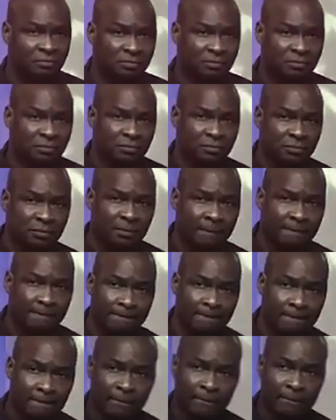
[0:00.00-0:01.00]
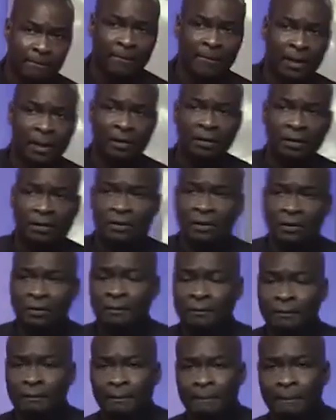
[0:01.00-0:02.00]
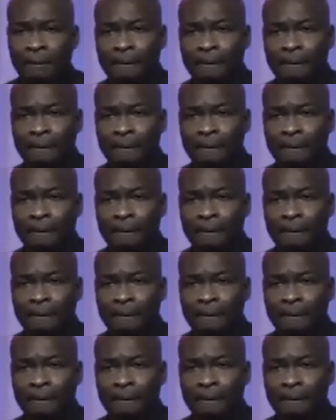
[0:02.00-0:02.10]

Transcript: Nothing is said.